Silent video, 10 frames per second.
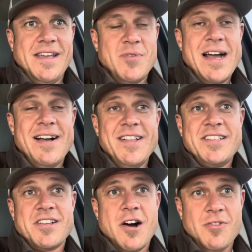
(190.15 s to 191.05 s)
while
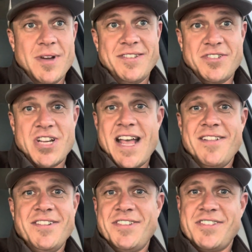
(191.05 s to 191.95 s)
it's always a challenge,